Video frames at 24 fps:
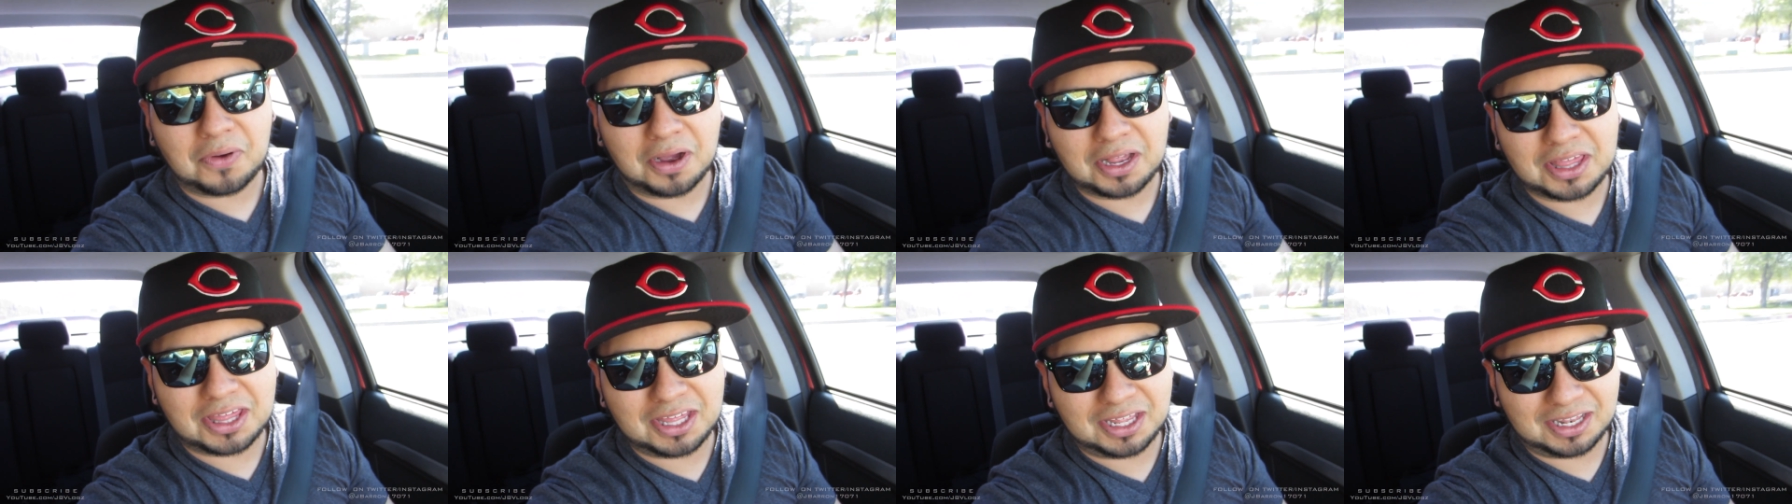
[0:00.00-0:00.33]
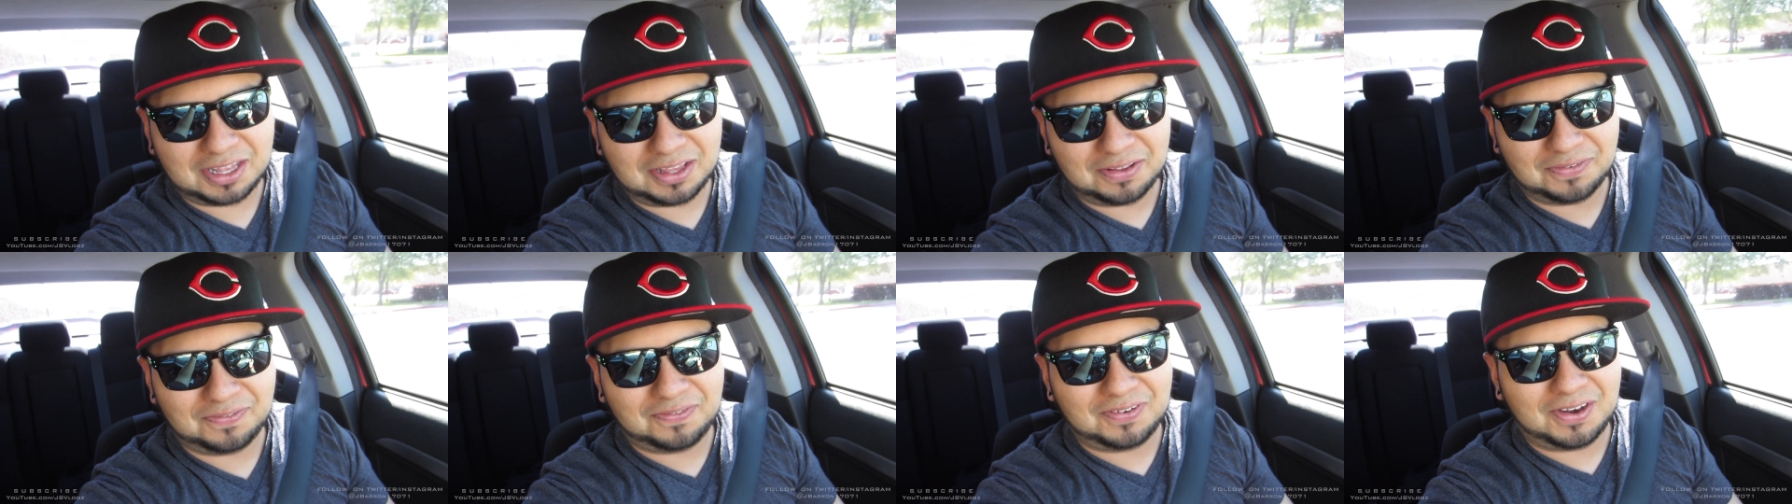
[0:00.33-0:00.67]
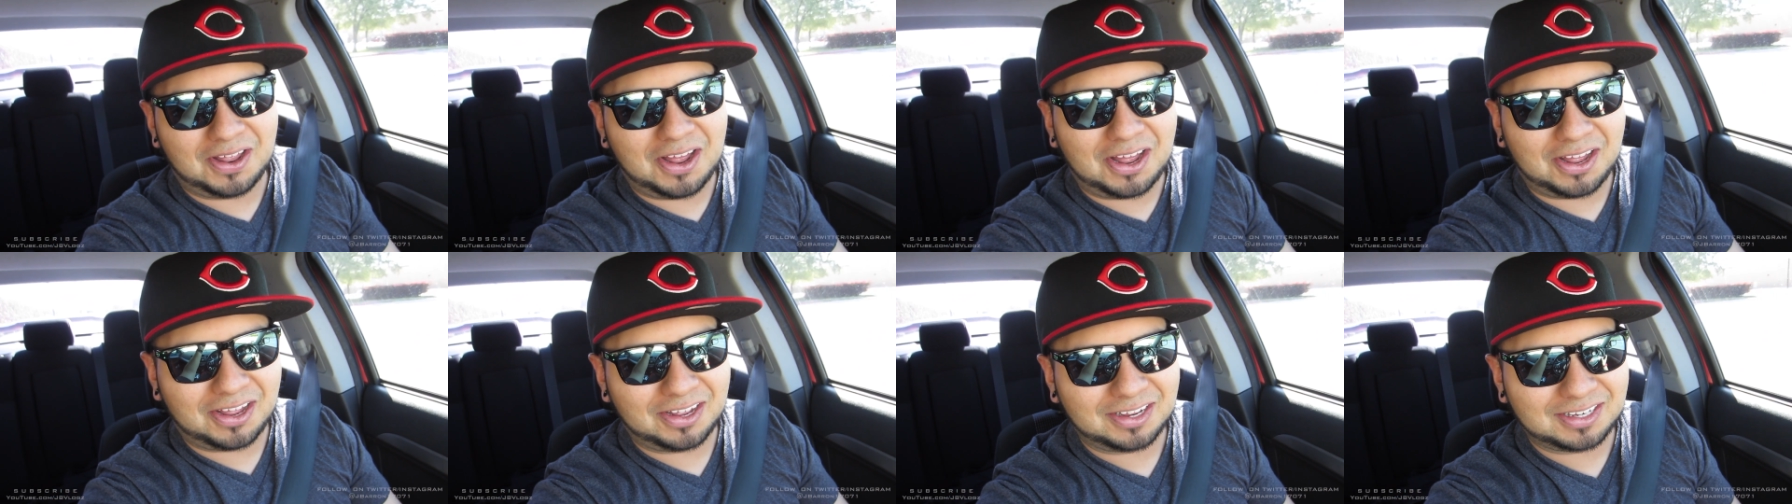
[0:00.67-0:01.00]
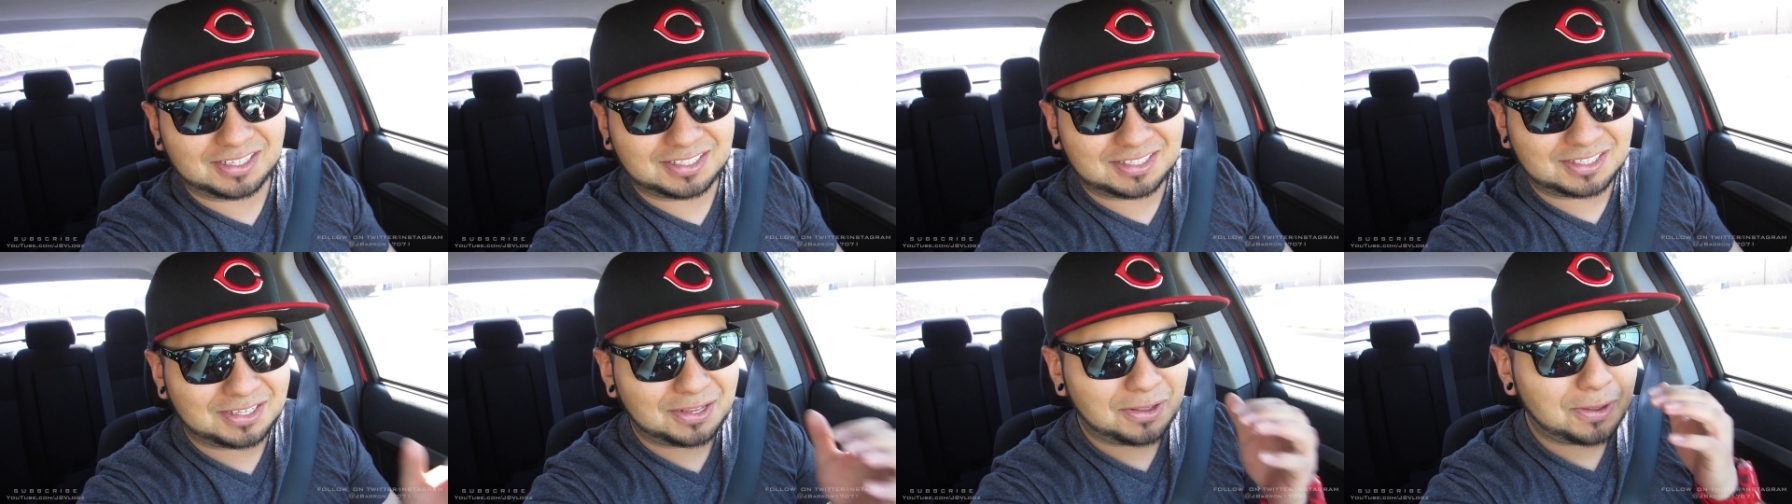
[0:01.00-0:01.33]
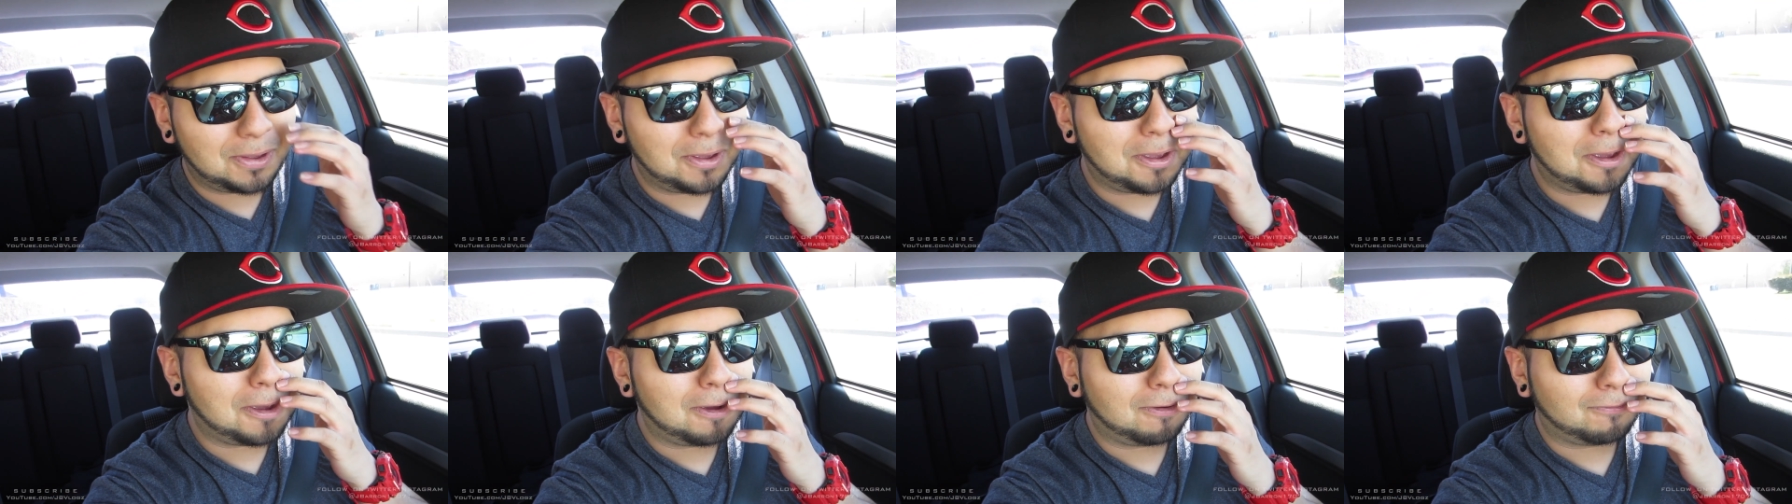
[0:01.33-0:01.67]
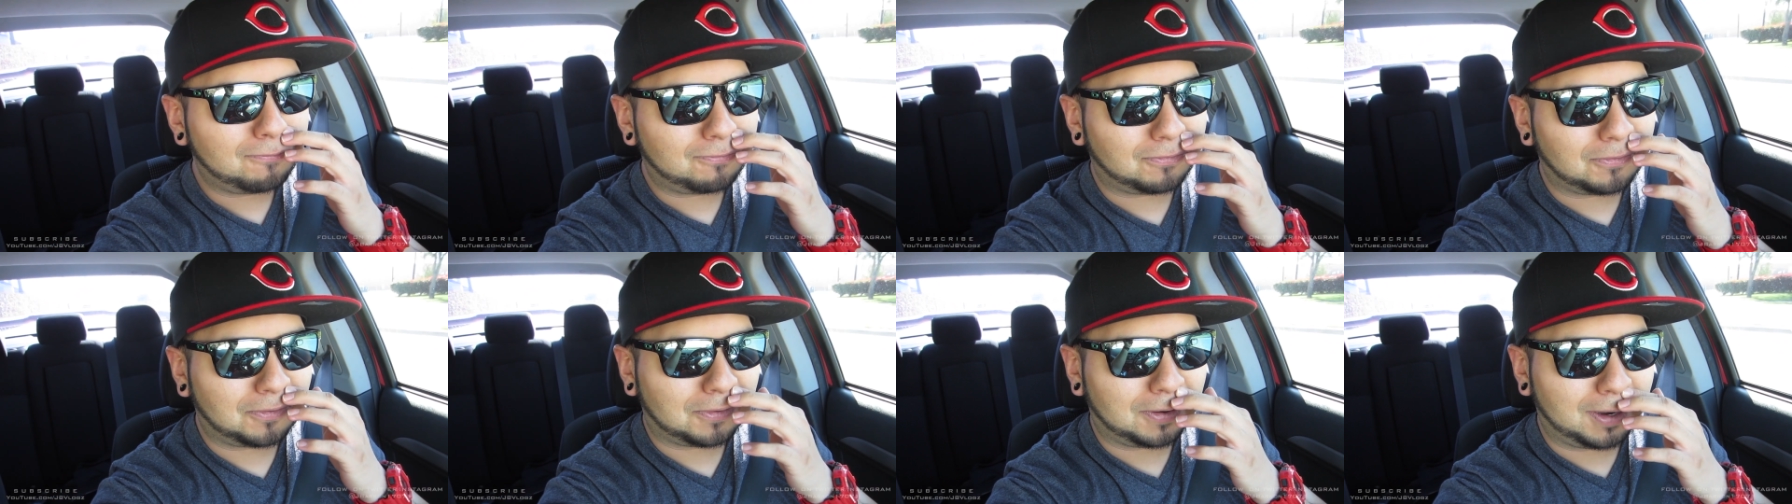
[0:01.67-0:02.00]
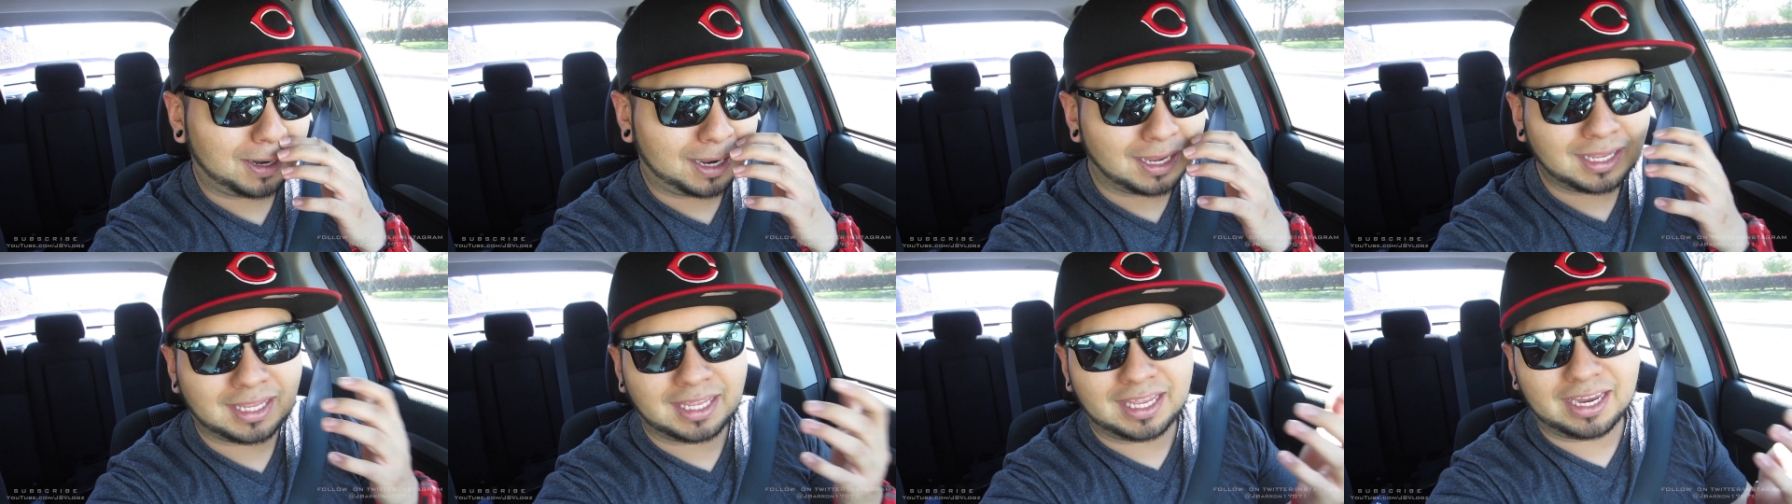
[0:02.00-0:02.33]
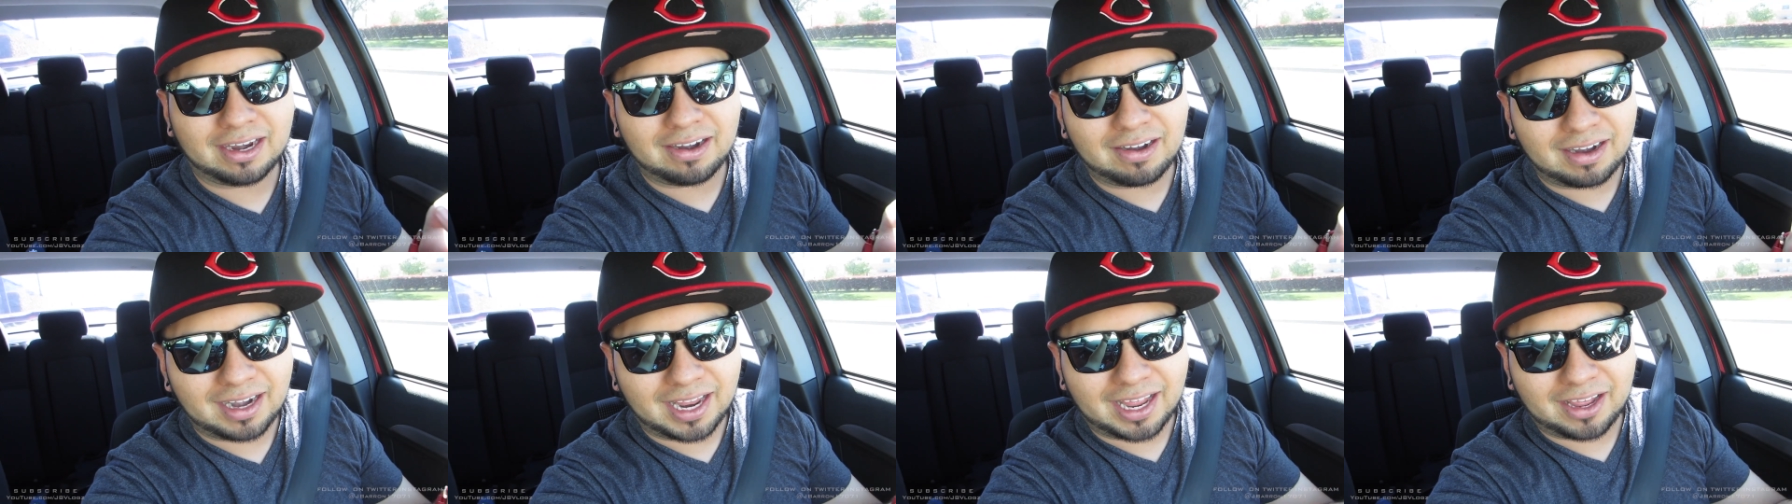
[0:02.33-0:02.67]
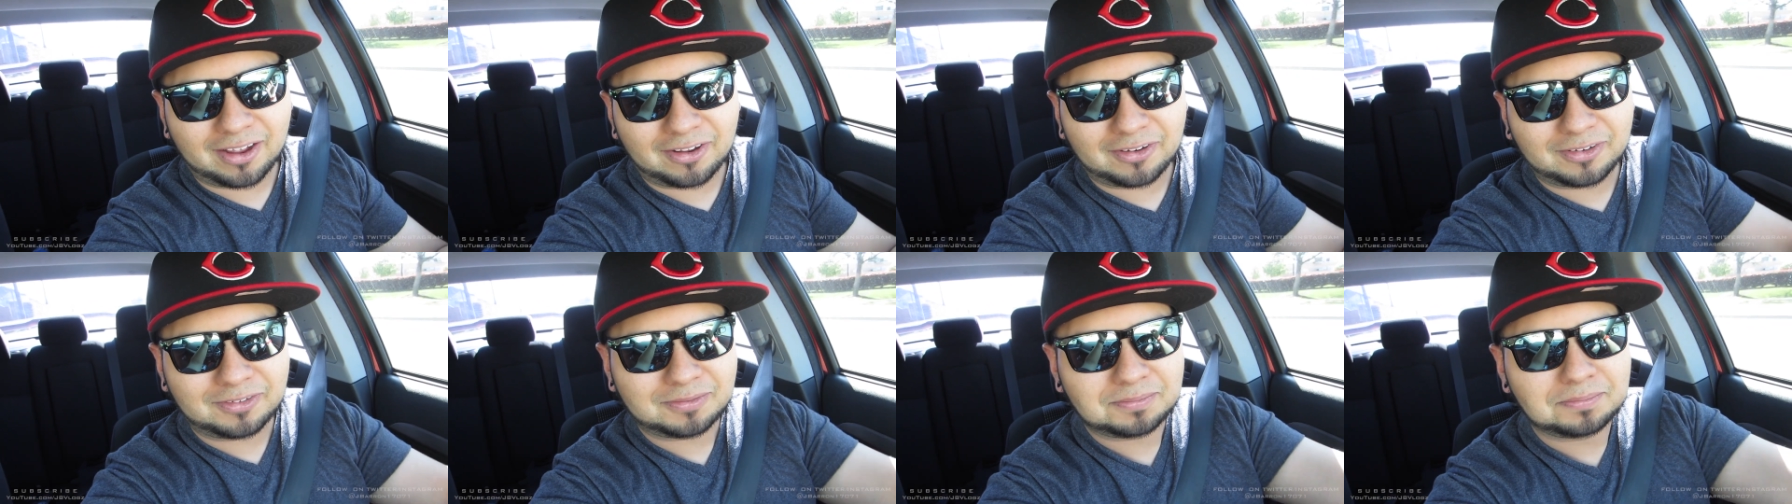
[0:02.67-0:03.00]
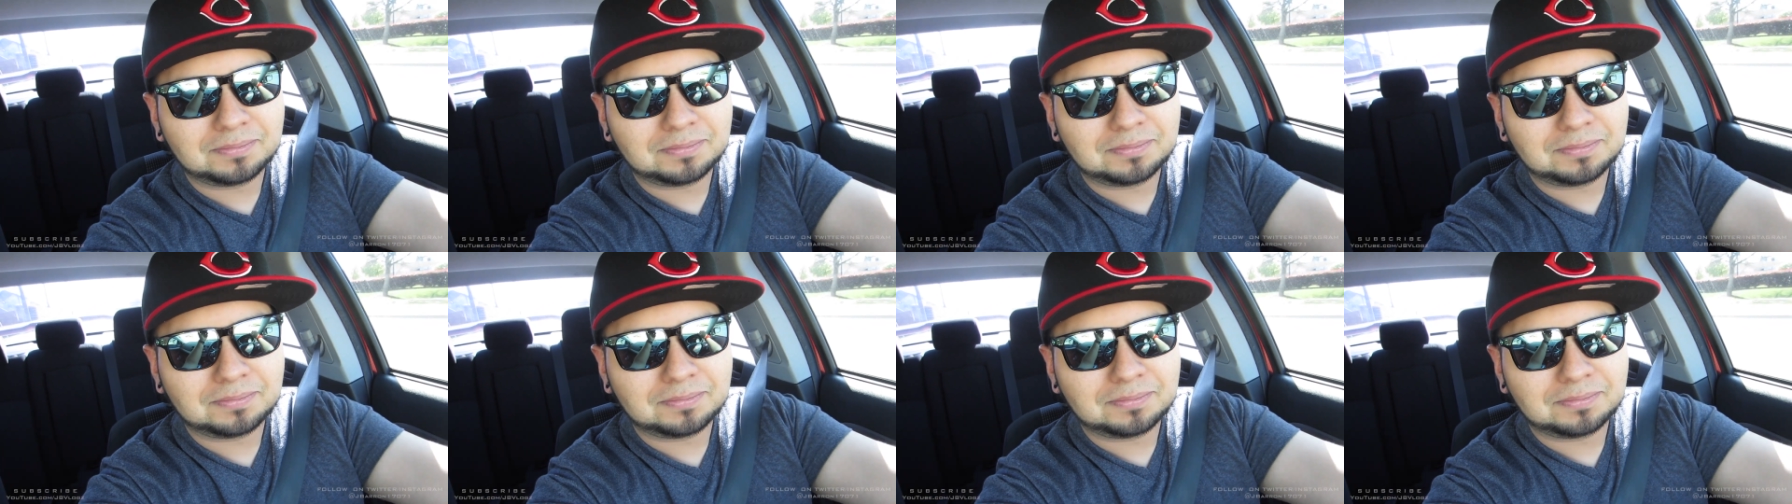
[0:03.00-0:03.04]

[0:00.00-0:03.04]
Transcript: watching the vlogs for a year now.